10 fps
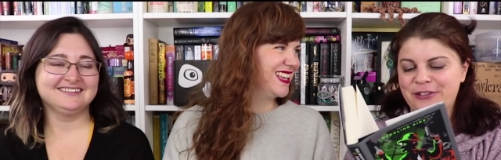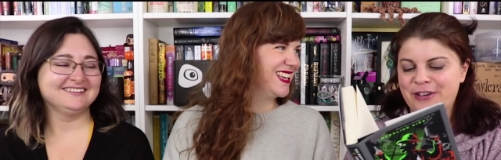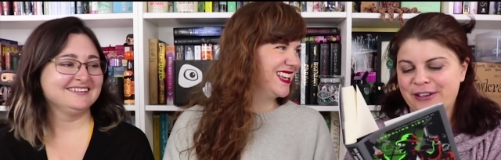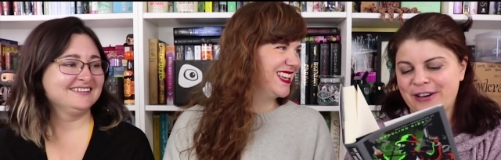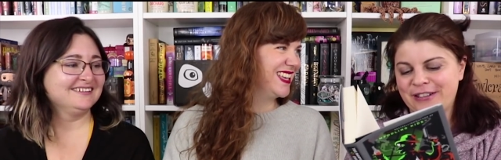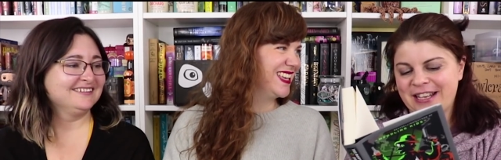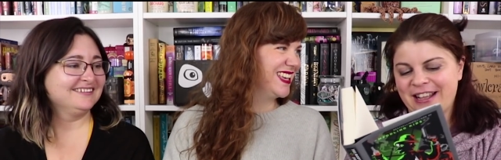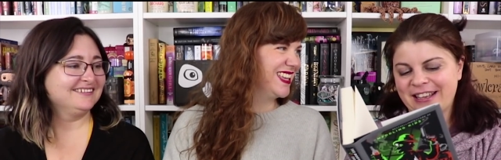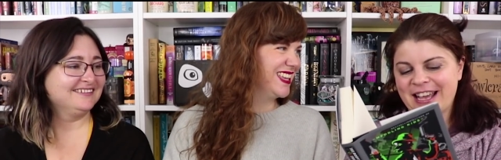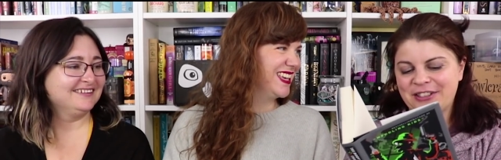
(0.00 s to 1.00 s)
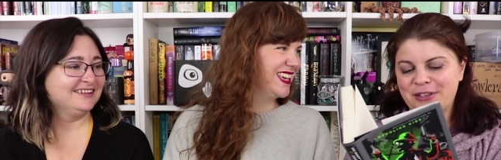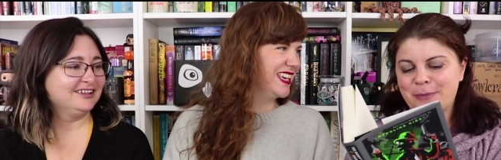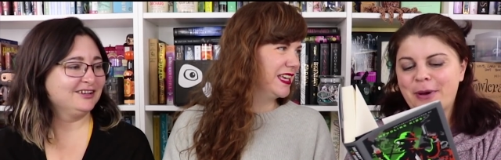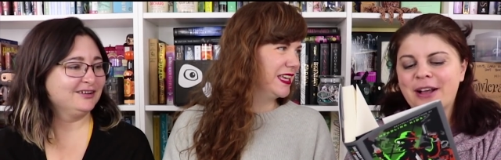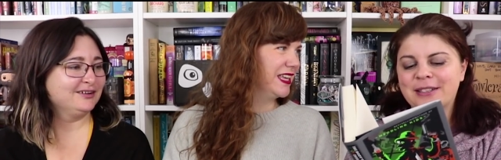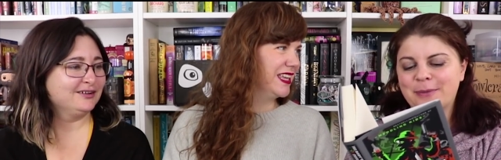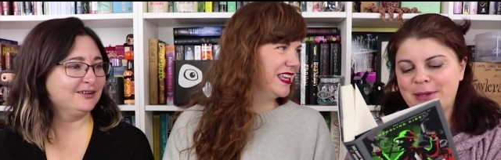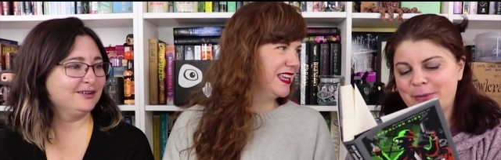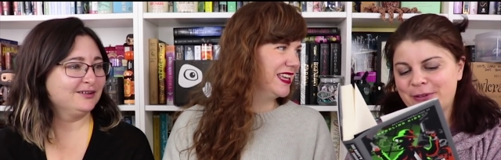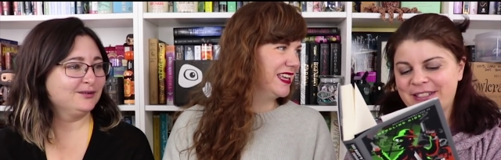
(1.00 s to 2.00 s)
Speaker 1: the drug cartel, catch an
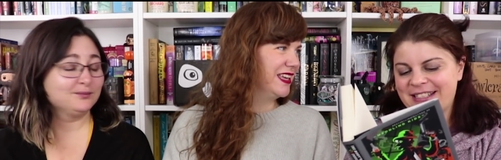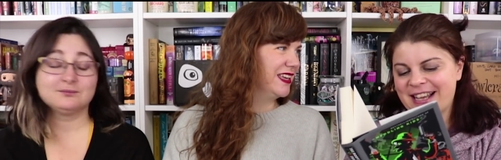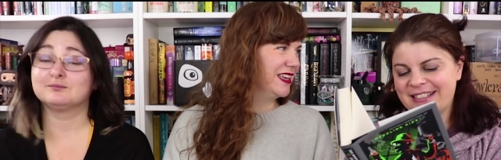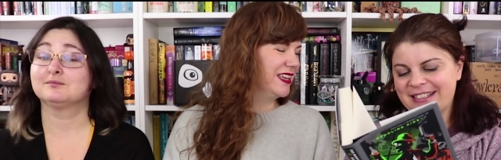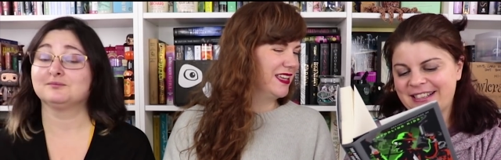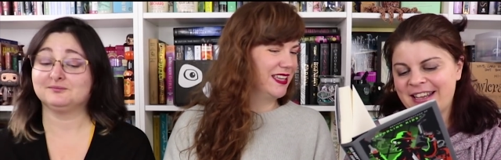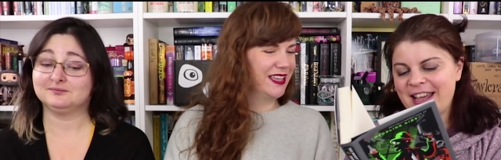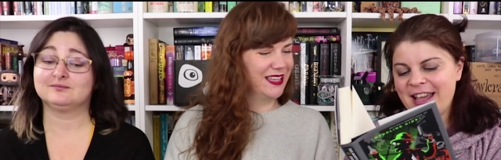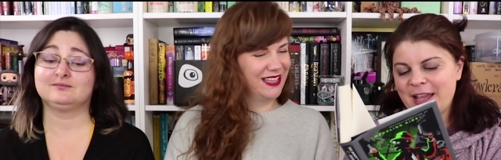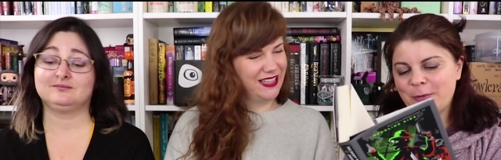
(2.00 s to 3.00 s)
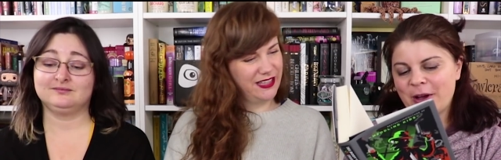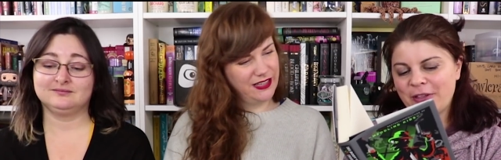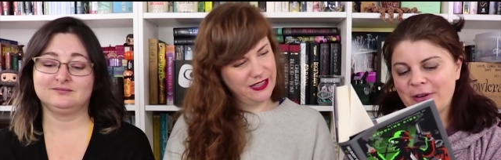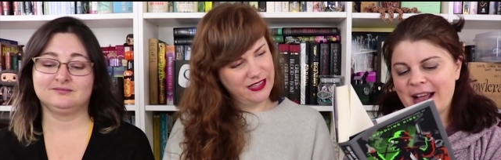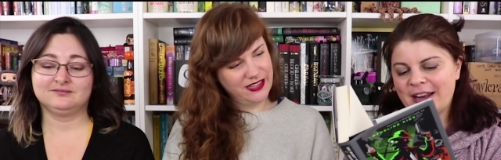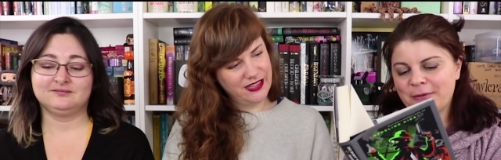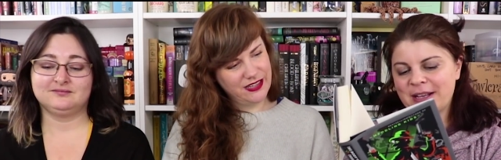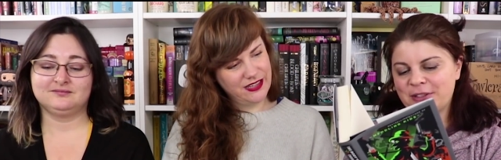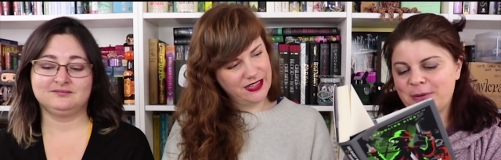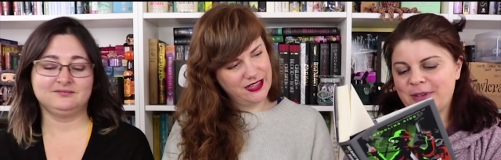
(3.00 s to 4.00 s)
impossibly bold assassin, and while they're at it,
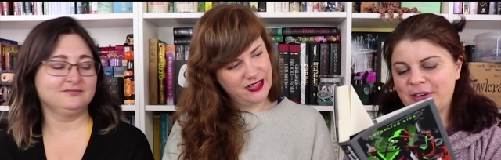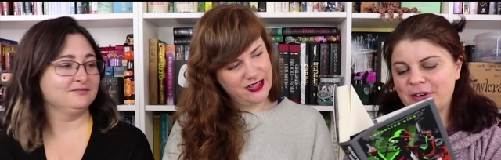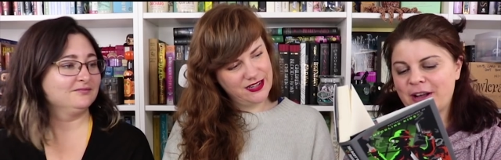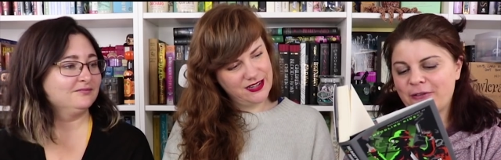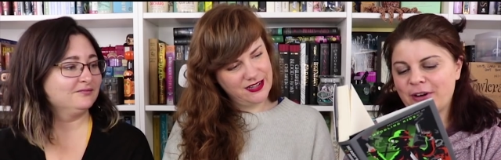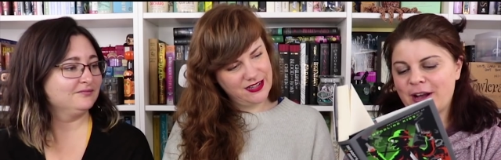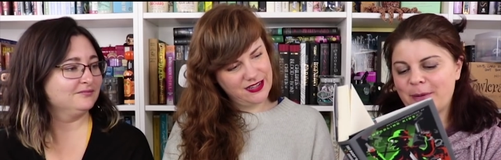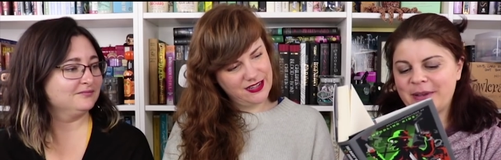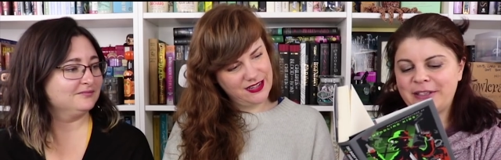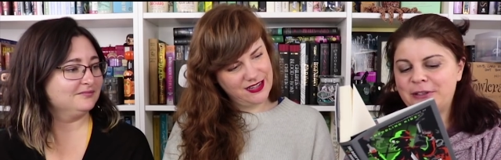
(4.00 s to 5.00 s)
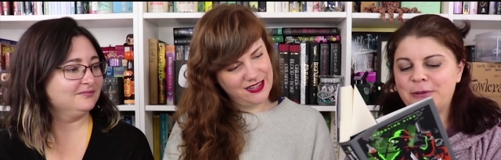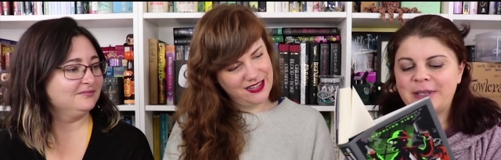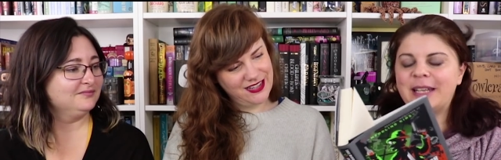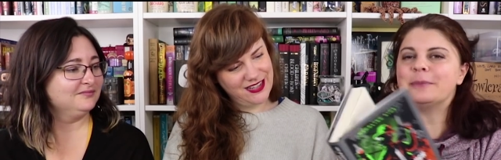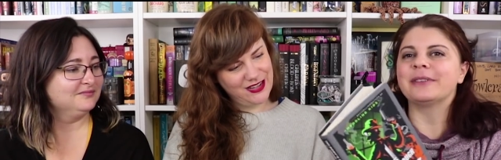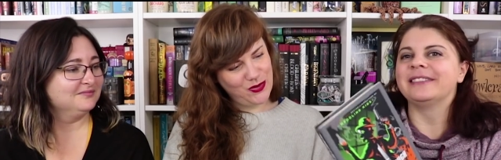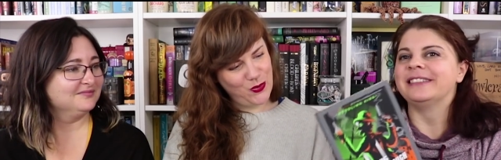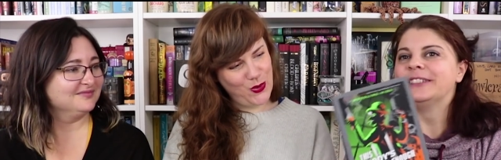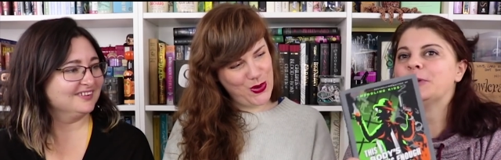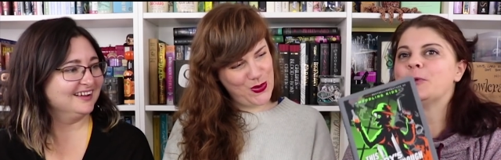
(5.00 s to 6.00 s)
rescue an undercover cop in too deep.
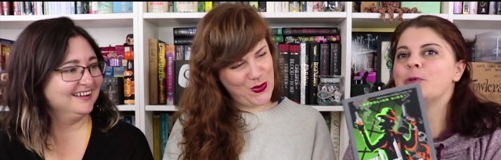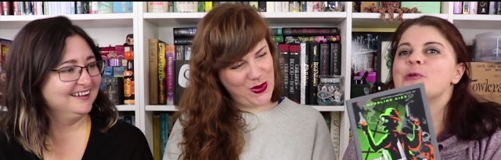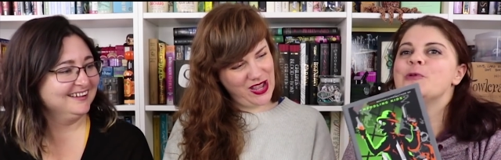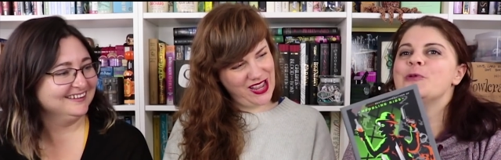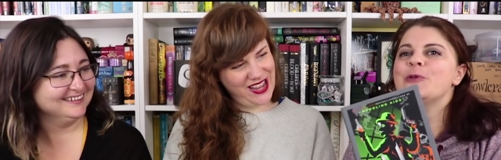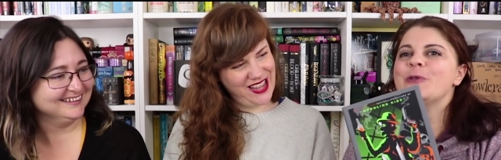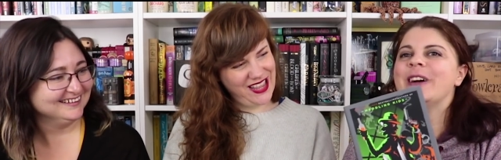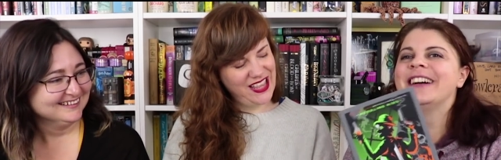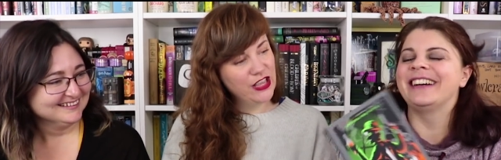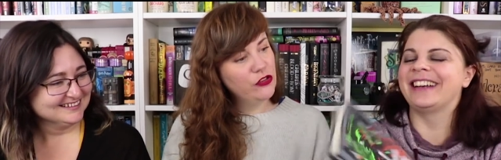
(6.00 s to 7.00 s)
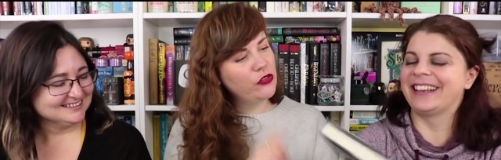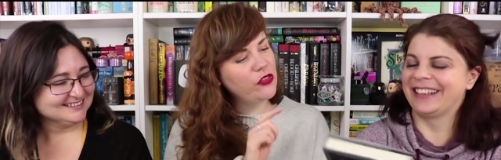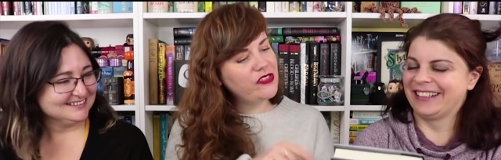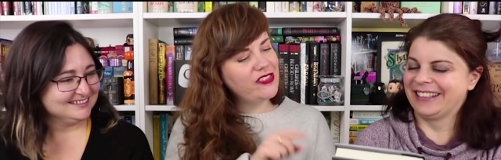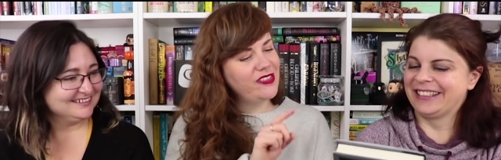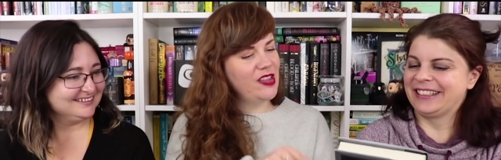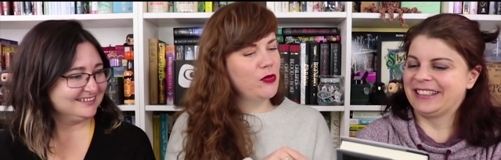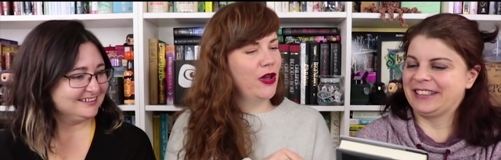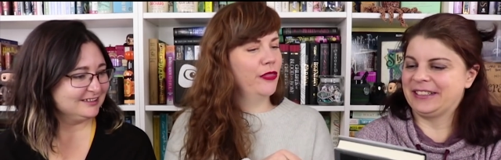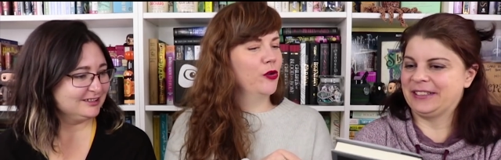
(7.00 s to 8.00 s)
Speaker 2: Whoa. Whoa. So this is the same
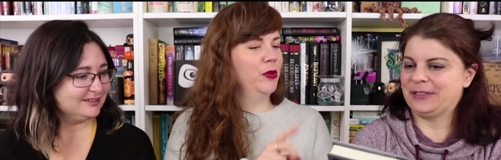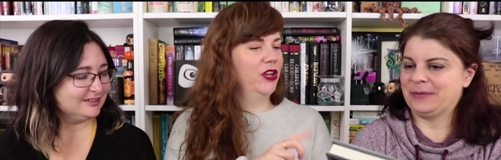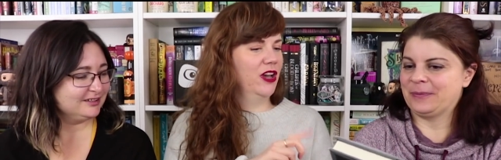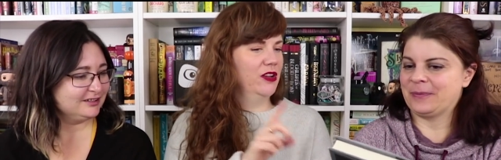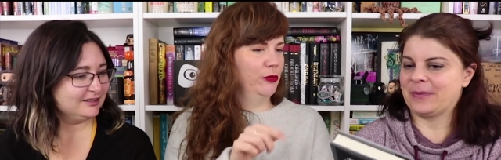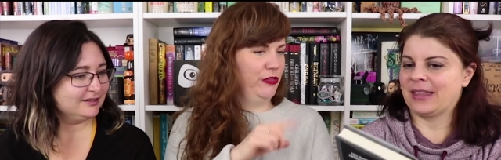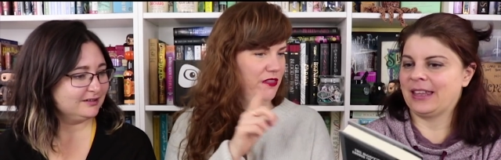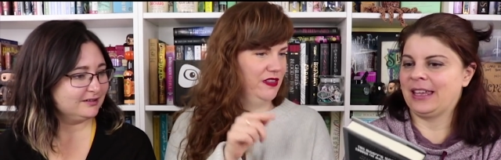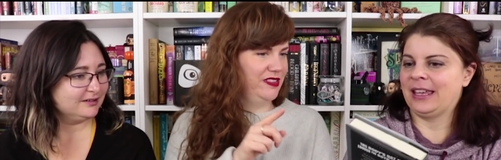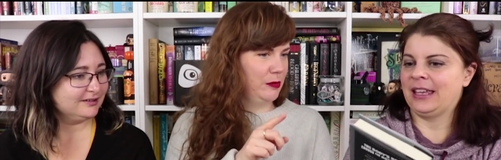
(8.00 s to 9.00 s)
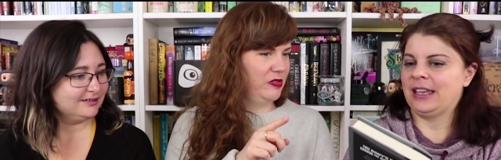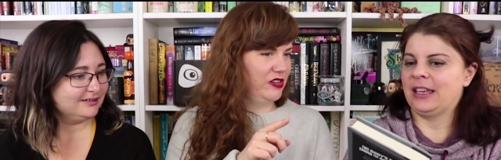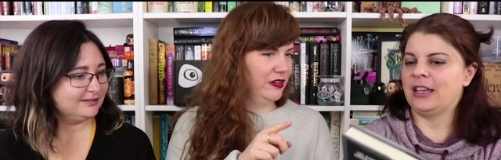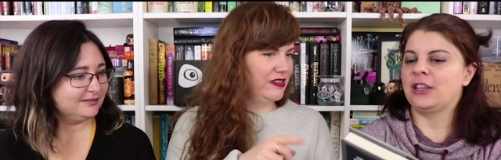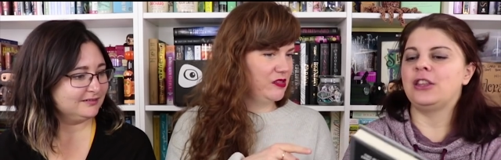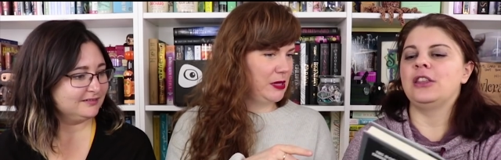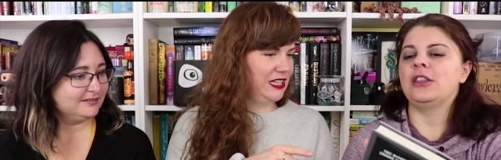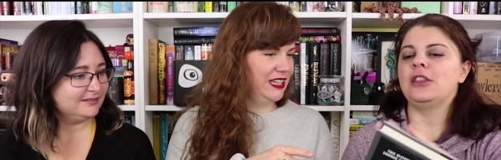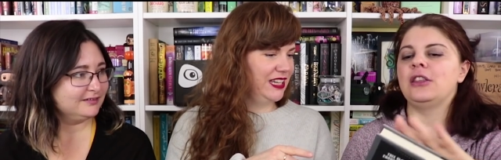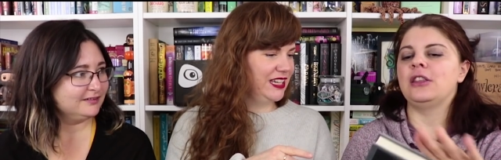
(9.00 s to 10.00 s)
author, but not within the same series as
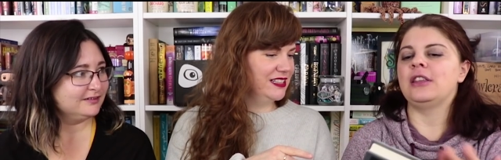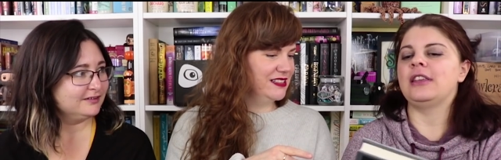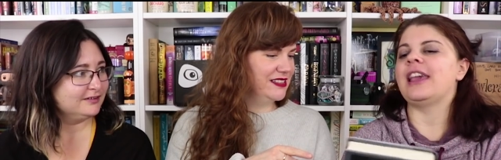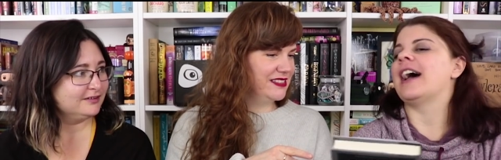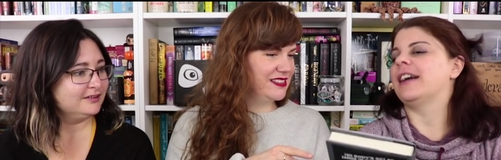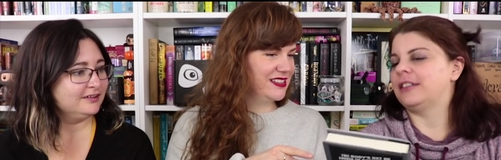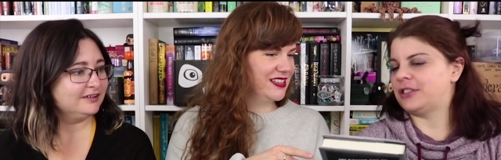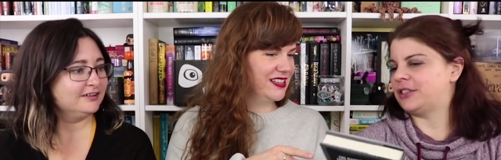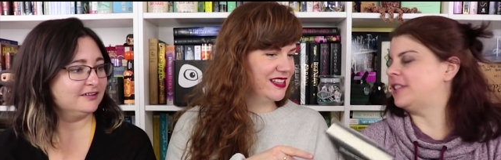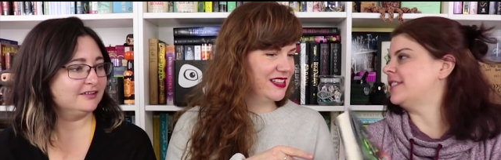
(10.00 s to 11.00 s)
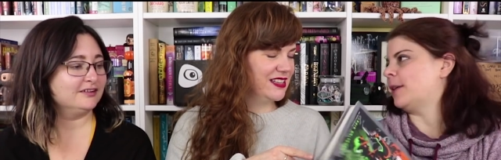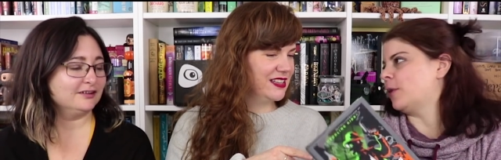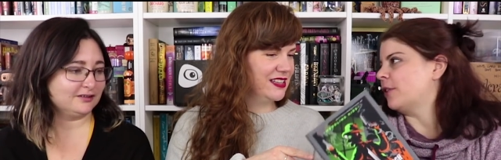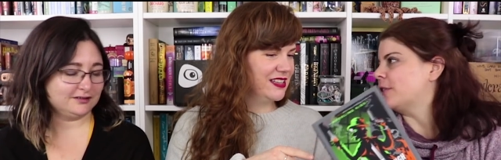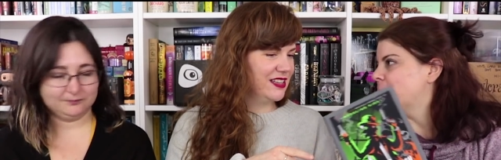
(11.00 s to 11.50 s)
Meddling Kids?
Speaker 1: Yeah, just the same author.